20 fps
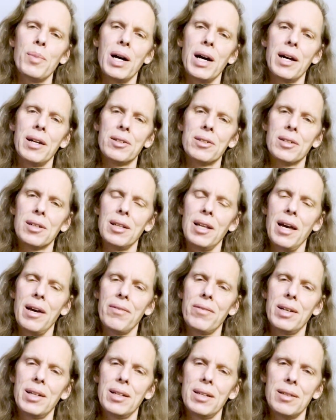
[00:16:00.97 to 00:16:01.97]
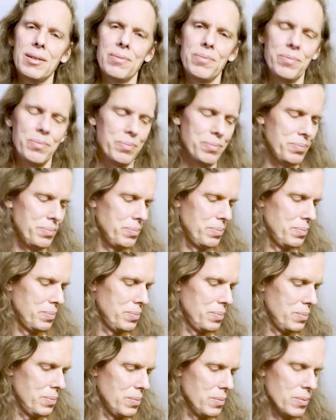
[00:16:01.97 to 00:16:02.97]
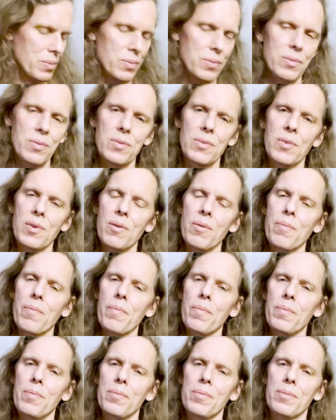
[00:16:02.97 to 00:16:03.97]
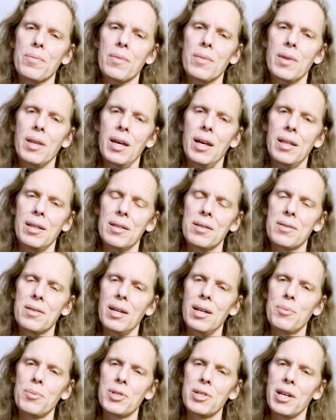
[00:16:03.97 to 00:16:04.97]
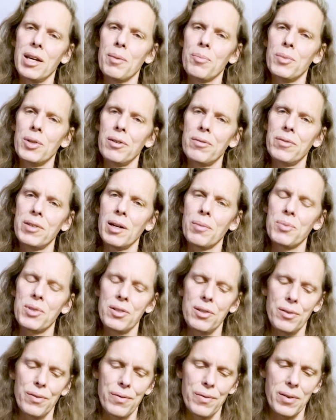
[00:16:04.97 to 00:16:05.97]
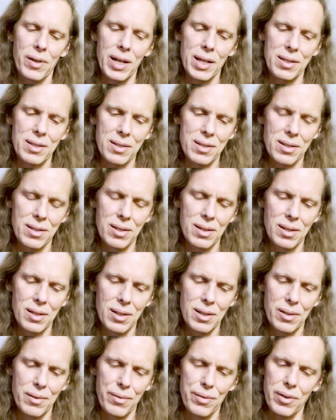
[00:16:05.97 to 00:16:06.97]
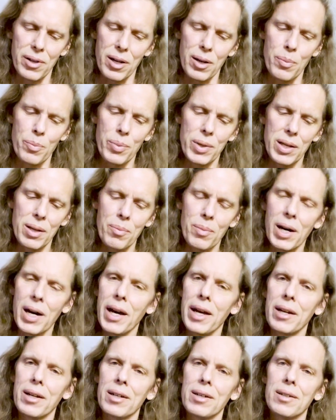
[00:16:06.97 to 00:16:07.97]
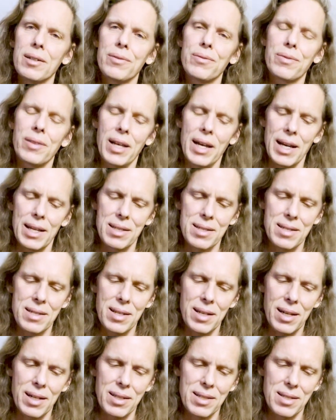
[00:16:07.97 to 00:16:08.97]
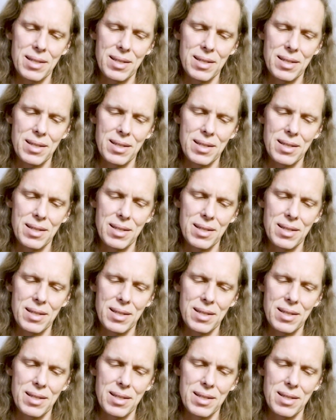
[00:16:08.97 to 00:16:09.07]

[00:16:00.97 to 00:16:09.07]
minor 11 and the same shape moved up 2 frets for our B minor flat 6.